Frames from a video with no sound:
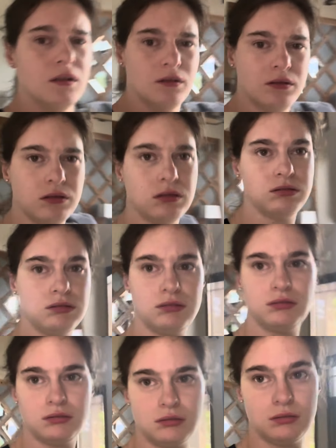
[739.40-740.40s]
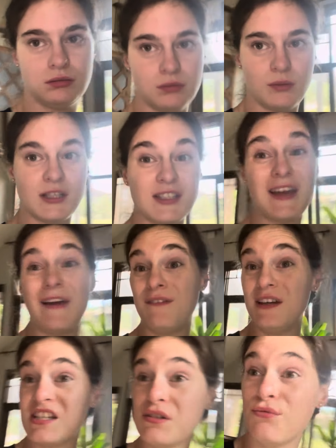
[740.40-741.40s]
we just gotta
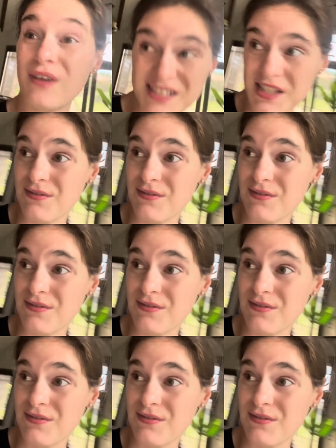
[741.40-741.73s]
finish the rest of